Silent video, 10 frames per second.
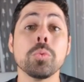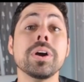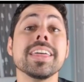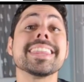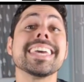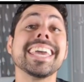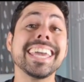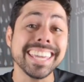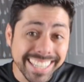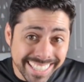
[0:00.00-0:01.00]

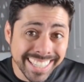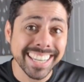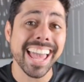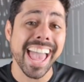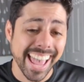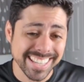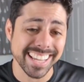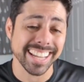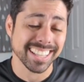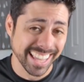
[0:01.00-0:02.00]
within
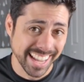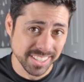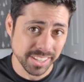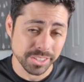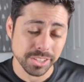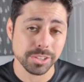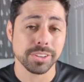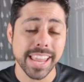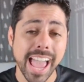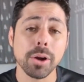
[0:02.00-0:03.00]
asset classes. So
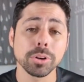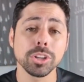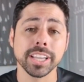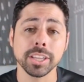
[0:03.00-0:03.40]
now we're looking